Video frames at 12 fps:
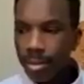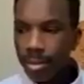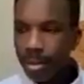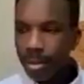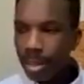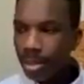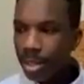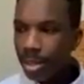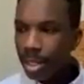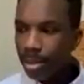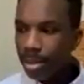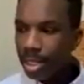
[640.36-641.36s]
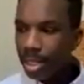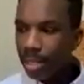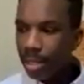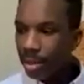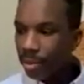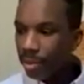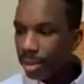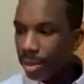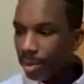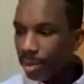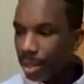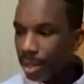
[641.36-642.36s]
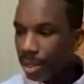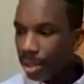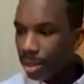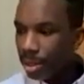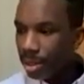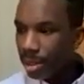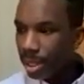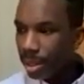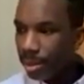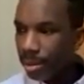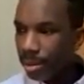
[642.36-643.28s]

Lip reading: So I'm just having a look through these questions that you sent.